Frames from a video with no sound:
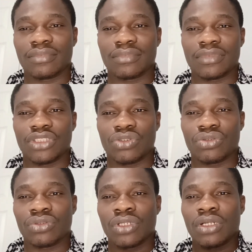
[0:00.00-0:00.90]
you know
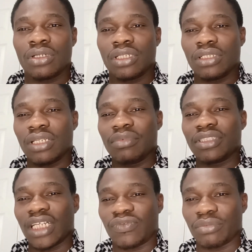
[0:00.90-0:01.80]
let me
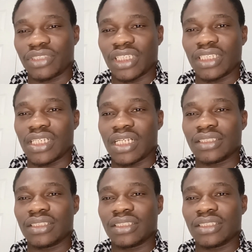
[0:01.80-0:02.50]
start from saying that